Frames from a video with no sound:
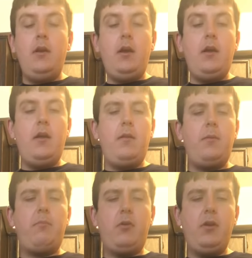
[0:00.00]

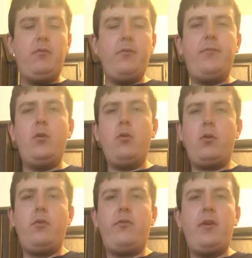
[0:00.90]
the price of
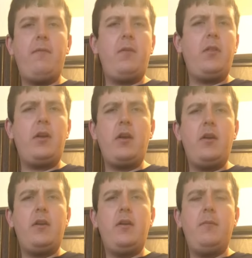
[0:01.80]
Folger's definitely
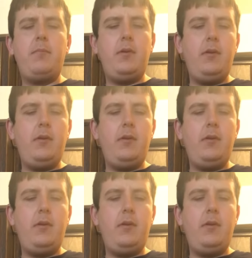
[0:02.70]
gone up.